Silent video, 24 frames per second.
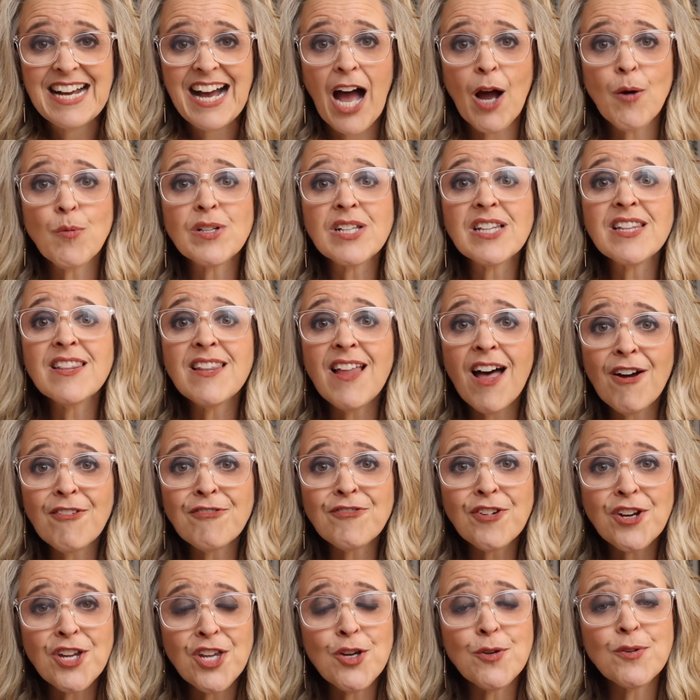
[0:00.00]
I would love
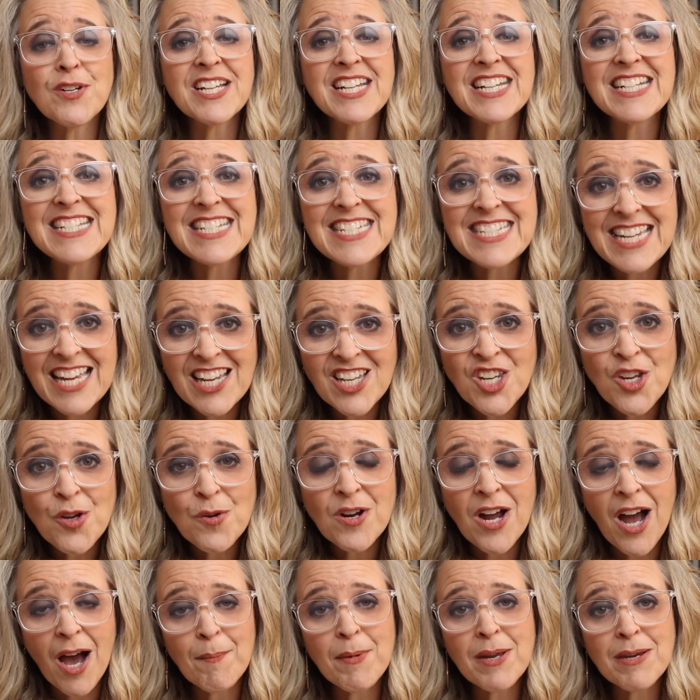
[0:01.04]
for you to continue
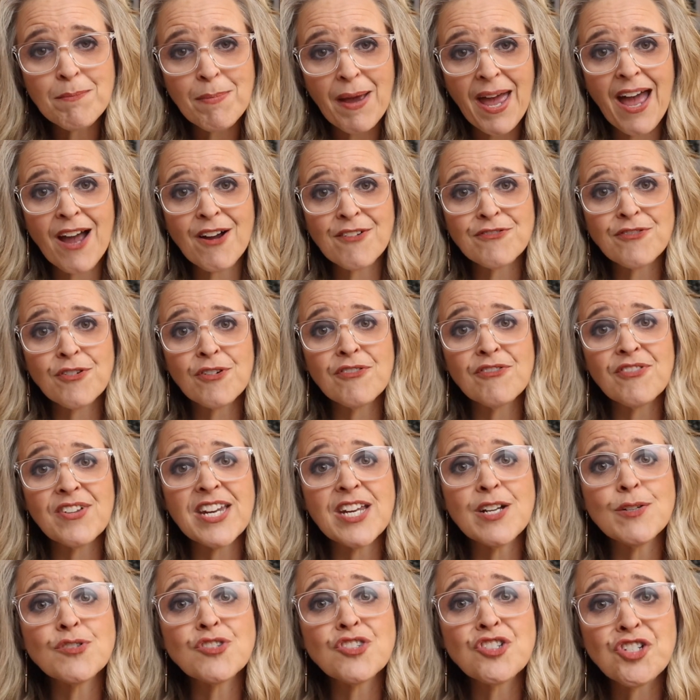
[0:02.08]
coming back for
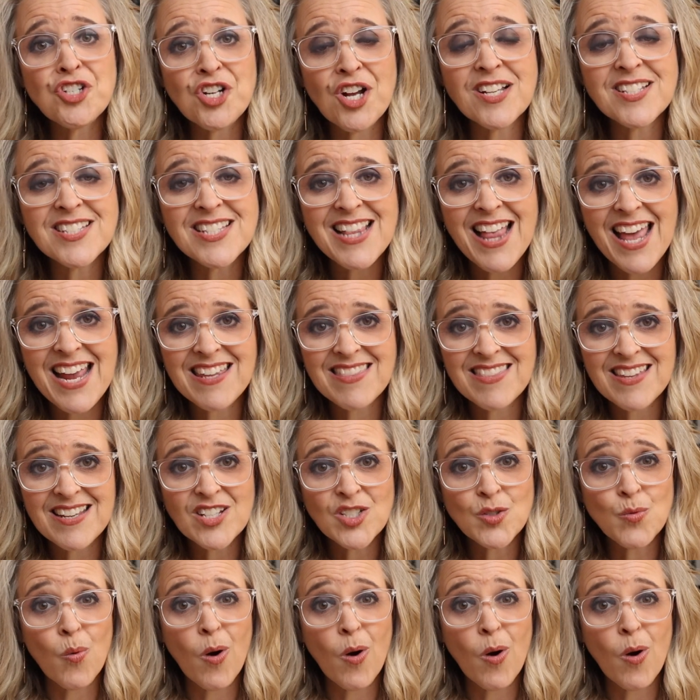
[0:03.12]
videos just like this,